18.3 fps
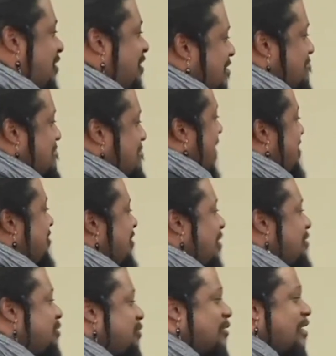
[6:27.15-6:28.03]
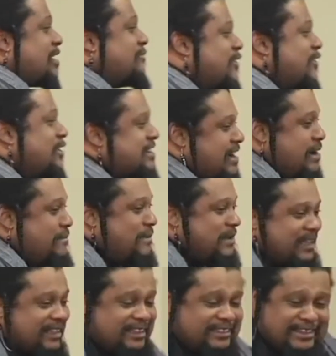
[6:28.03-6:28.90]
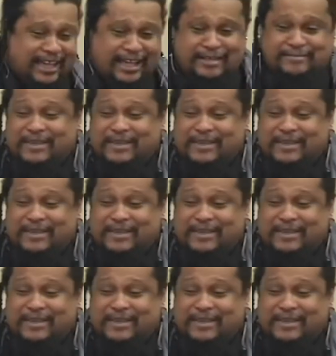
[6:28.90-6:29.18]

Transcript: and mind you, I was working for the company at the time,